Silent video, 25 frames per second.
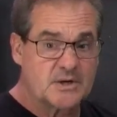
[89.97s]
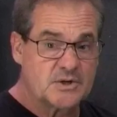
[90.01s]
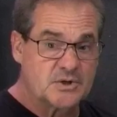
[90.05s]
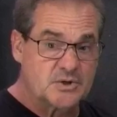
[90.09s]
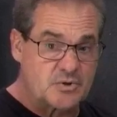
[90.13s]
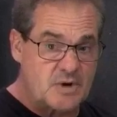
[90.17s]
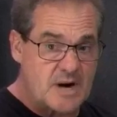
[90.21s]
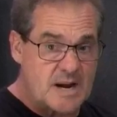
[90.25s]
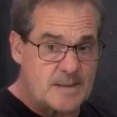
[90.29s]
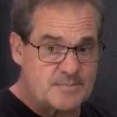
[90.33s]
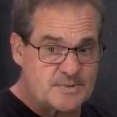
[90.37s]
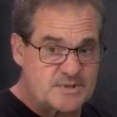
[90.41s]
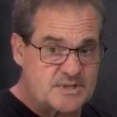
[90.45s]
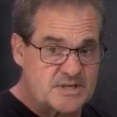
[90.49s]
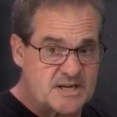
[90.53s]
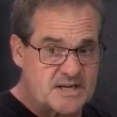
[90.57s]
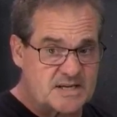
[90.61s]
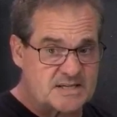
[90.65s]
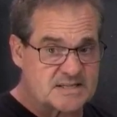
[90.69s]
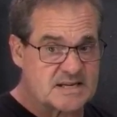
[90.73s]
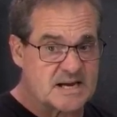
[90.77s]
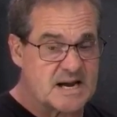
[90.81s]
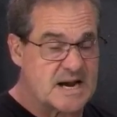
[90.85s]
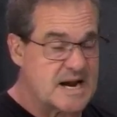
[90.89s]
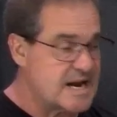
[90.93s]
Trap
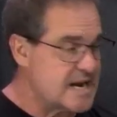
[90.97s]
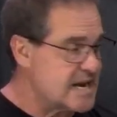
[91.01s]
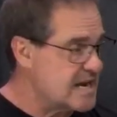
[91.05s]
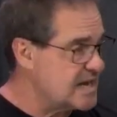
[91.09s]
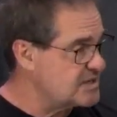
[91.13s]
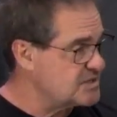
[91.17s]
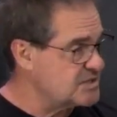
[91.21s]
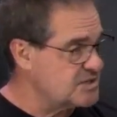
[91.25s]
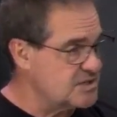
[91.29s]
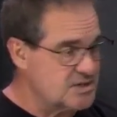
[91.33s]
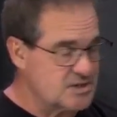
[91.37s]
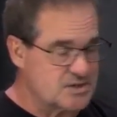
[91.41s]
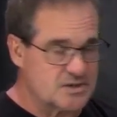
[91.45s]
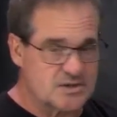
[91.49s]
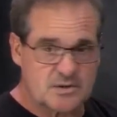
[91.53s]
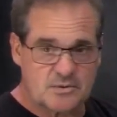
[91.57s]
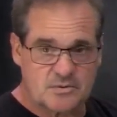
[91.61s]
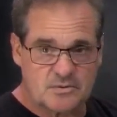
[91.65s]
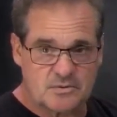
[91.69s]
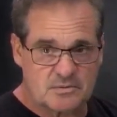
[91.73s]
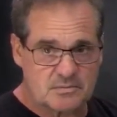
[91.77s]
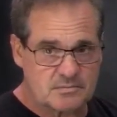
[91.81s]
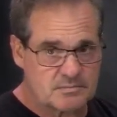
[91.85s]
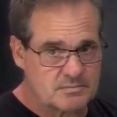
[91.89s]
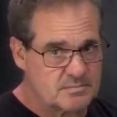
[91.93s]
6, I ask you
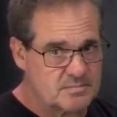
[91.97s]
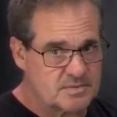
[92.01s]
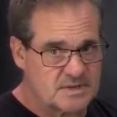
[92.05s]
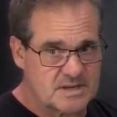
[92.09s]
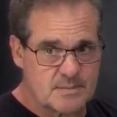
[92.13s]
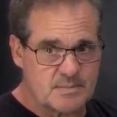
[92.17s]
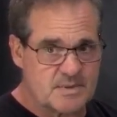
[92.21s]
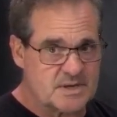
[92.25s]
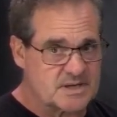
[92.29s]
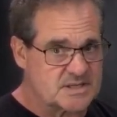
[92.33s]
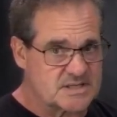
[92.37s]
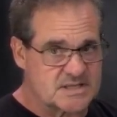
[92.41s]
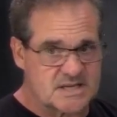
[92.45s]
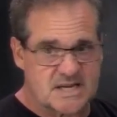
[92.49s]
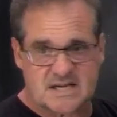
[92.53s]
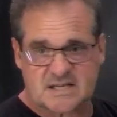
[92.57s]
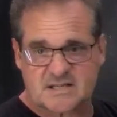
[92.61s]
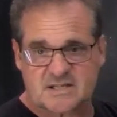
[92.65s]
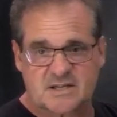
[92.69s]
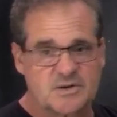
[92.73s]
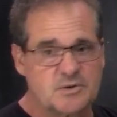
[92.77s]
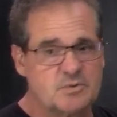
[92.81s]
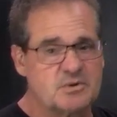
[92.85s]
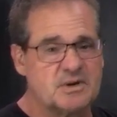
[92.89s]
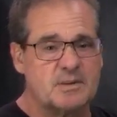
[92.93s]
to give me a
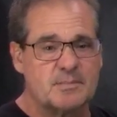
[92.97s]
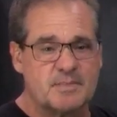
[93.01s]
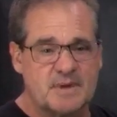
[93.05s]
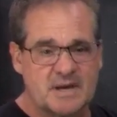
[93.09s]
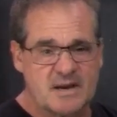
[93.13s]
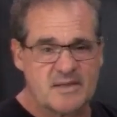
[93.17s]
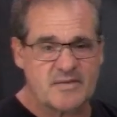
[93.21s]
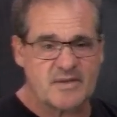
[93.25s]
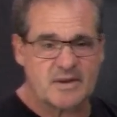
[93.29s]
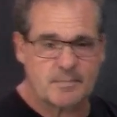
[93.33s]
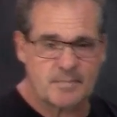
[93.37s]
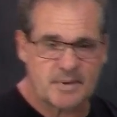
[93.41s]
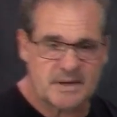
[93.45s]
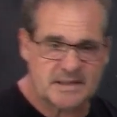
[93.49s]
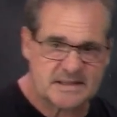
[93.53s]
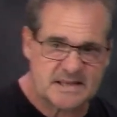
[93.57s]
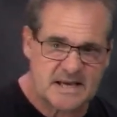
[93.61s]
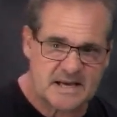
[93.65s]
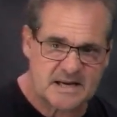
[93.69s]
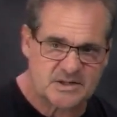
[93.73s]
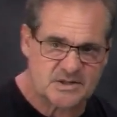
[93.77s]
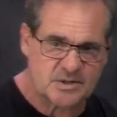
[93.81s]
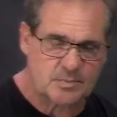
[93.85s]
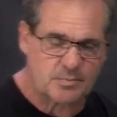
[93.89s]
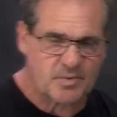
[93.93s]
6 and you give me anything but
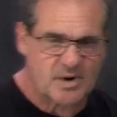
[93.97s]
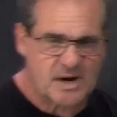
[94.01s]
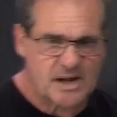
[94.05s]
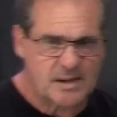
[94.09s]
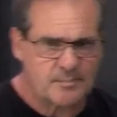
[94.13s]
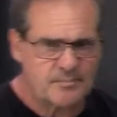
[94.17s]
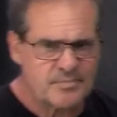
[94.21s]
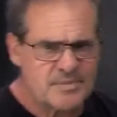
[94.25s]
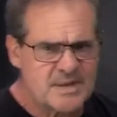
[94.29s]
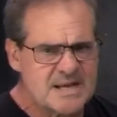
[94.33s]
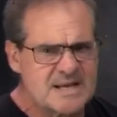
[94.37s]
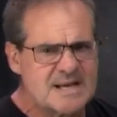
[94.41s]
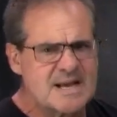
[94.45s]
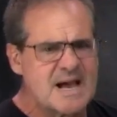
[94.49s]
that, it's a problem.